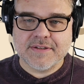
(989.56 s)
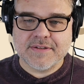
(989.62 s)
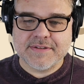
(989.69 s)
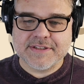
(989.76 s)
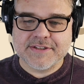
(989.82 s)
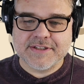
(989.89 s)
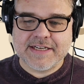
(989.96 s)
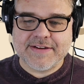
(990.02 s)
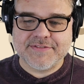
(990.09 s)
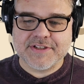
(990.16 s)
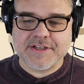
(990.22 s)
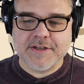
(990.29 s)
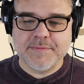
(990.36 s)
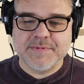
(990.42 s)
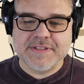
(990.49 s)
Oh, they're going to
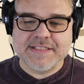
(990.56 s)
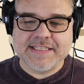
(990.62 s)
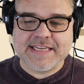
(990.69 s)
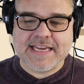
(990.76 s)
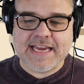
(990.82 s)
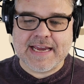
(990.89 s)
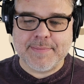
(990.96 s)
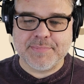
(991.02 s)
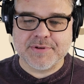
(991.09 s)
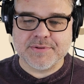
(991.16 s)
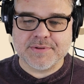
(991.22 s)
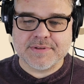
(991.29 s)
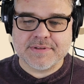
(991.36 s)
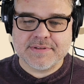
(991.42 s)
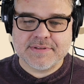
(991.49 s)
have to come to the
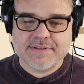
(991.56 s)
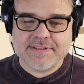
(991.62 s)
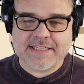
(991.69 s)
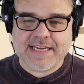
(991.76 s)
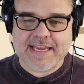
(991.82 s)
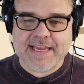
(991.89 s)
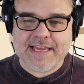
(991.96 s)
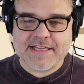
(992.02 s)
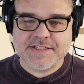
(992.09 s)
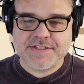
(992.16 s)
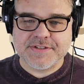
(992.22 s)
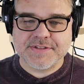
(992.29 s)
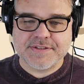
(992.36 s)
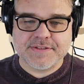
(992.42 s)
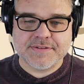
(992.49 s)
capital to
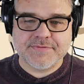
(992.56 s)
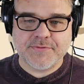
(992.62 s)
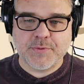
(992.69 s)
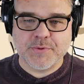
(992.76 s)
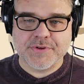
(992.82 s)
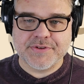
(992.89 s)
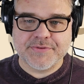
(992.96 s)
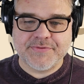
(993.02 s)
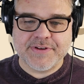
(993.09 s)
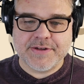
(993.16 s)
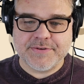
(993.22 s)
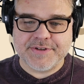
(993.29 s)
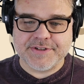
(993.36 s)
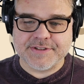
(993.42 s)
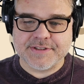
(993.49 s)
answer for their
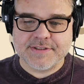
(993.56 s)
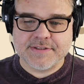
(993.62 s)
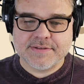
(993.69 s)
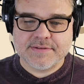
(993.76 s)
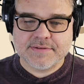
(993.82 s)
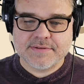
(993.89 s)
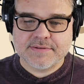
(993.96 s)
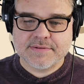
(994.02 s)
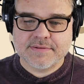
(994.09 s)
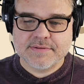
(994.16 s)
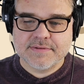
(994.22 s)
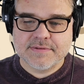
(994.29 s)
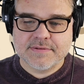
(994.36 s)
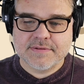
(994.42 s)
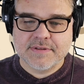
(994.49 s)
failure.
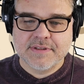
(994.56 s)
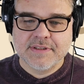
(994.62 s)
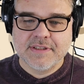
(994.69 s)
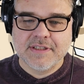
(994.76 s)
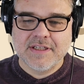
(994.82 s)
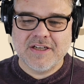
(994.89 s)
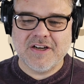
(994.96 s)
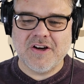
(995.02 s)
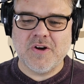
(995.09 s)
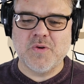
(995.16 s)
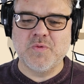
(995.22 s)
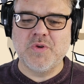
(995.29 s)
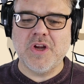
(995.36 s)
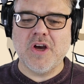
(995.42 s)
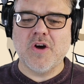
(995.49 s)

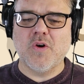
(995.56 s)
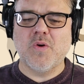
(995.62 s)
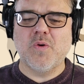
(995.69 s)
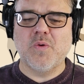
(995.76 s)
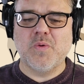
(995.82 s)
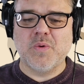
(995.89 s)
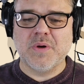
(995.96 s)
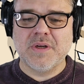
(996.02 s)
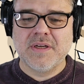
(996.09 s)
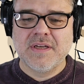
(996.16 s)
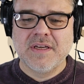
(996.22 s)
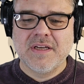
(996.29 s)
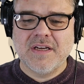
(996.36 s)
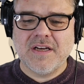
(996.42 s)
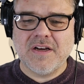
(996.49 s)
Oh no!
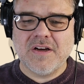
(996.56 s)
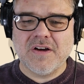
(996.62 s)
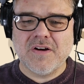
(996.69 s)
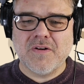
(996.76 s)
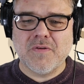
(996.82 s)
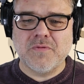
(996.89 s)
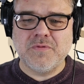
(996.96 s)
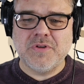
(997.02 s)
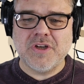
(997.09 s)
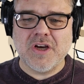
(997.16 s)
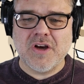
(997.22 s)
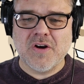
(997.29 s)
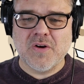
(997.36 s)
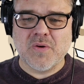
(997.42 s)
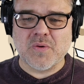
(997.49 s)
Oh
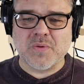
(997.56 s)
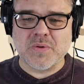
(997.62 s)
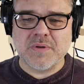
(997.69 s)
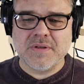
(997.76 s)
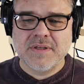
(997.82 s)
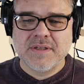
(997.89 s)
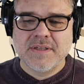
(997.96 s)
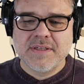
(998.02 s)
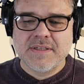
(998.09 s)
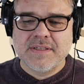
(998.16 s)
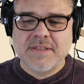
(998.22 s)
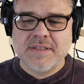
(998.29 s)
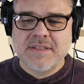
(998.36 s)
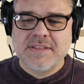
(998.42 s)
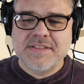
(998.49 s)
no!
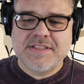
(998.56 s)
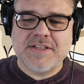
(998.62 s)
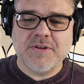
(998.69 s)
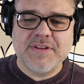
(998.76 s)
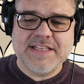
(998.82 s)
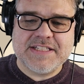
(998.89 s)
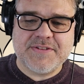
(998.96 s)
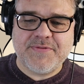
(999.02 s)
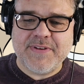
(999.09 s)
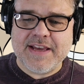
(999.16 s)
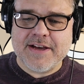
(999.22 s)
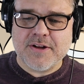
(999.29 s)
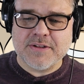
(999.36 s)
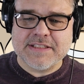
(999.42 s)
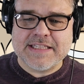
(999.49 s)
So this
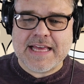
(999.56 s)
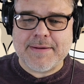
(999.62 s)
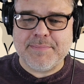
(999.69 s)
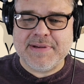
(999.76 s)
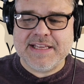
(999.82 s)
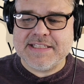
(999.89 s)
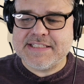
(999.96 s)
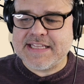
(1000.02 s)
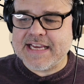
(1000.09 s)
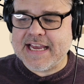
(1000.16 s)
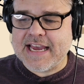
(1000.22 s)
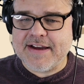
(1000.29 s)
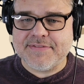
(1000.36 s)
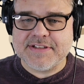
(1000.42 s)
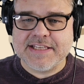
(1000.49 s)
failed, and that means
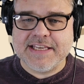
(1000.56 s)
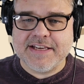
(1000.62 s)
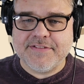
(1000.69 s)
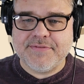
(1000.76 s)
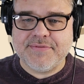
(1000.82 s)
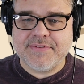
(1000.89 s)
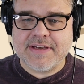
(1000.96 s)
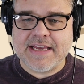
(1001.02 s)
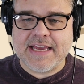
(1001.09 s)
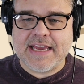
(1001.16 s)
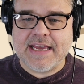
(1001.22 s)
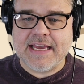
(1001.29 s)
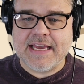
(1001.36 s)
they have to give